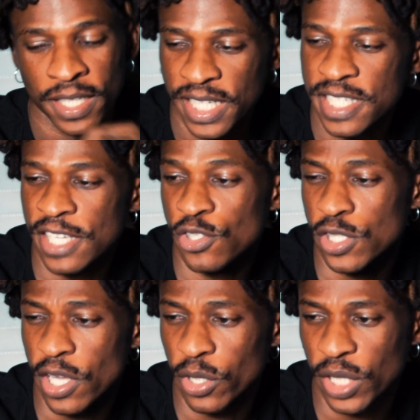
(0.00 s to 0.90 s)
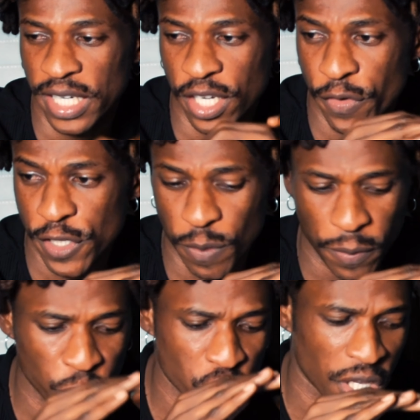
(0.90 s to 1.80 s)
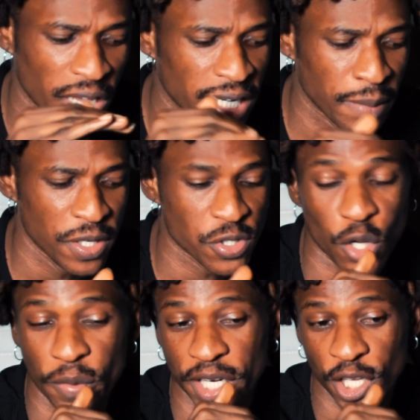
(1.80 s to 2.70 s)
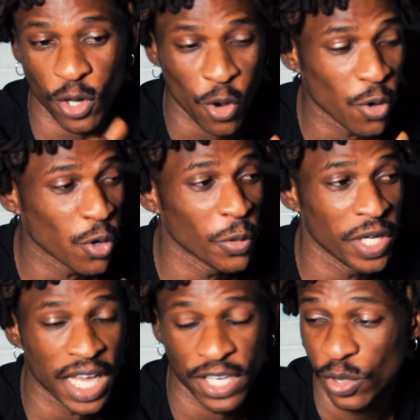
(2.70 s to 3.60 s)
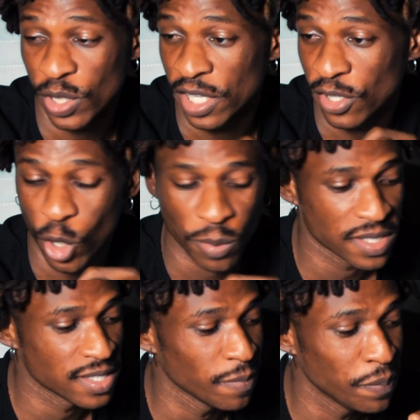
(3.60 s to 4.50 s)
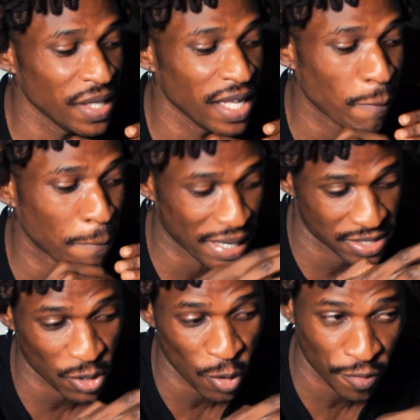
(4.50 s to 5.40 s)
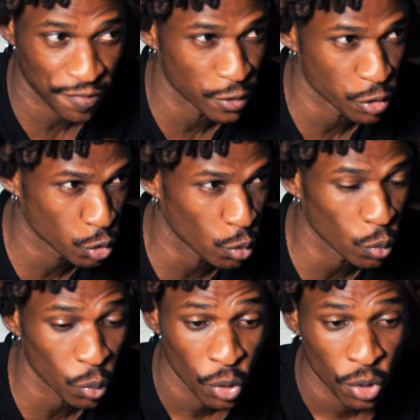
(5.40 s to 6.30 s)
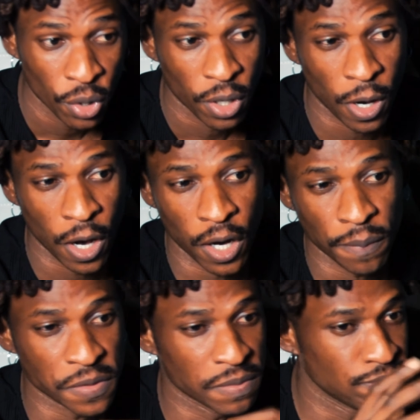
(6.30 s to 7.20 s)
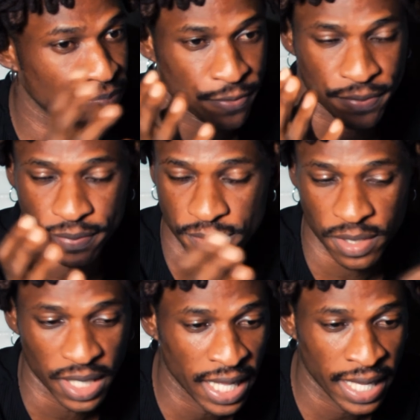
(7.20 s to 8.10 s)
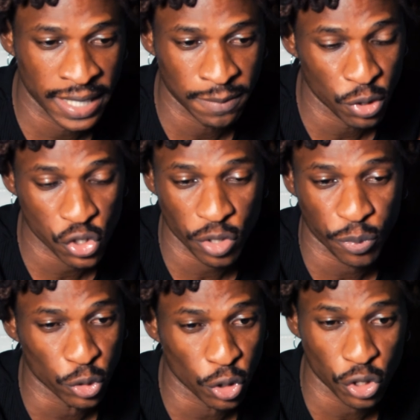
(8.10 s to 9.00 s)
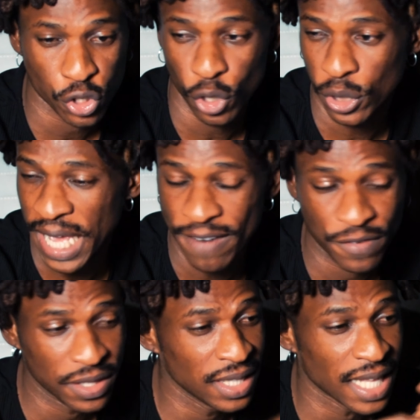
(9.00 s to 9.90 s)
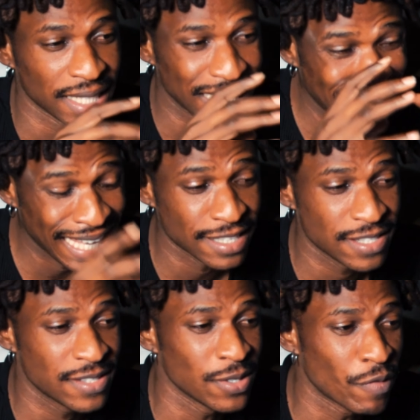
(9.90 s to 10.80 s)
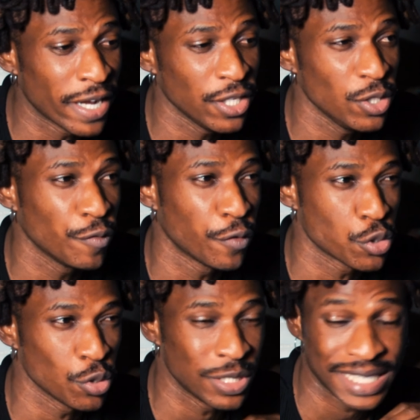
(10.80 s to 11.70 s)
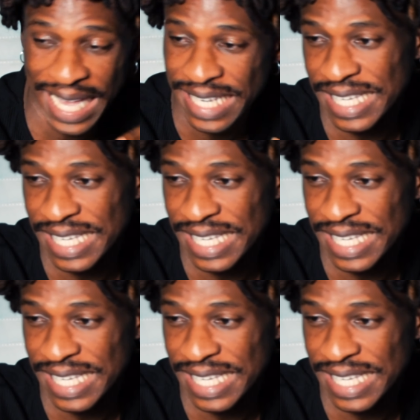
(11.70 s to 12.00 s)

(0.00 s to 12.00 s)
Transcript: this is to tell you that the Krizbeatz Music Academy is currently ongoing, and you can opt to be a part of the school to learn music production, everything that is to ready you for today's